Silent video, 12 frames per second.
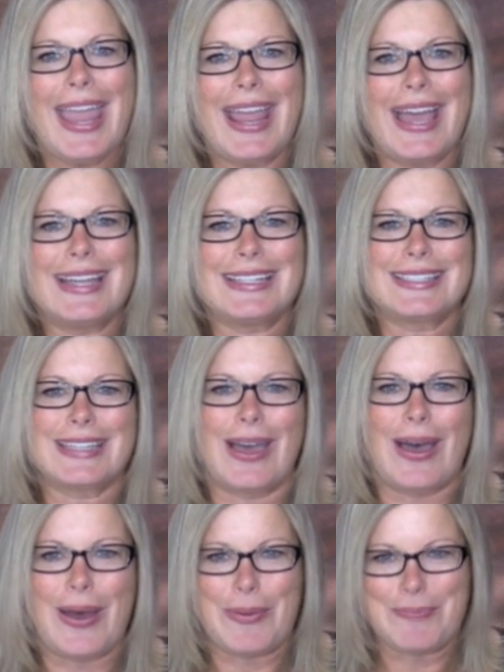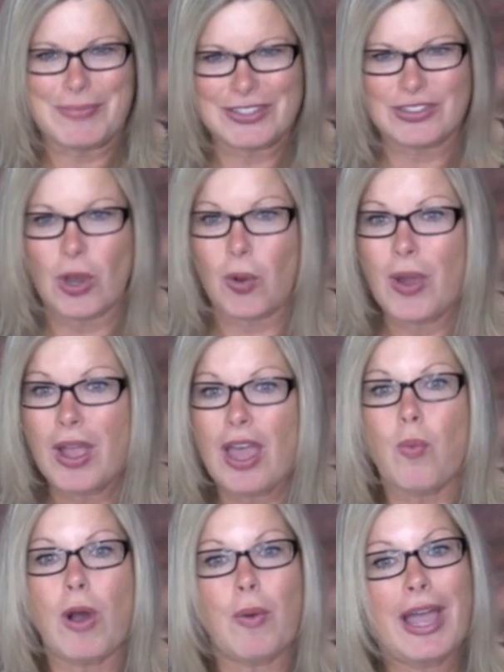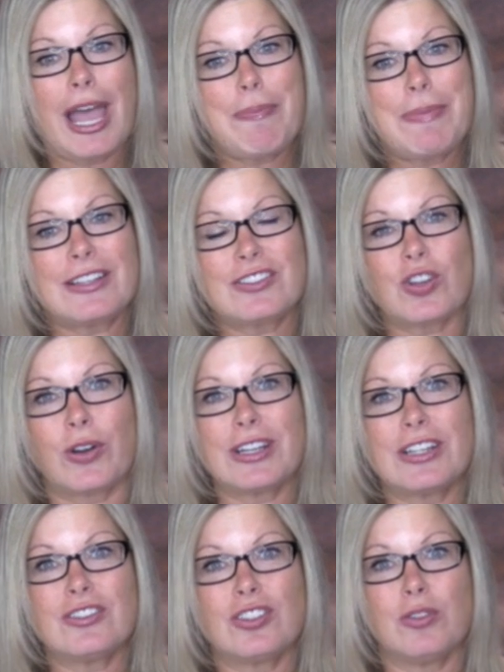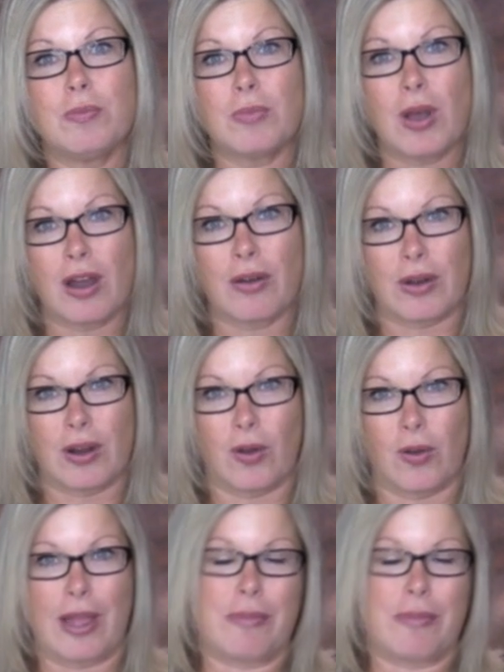And um, so what will happen is starting tomorrow,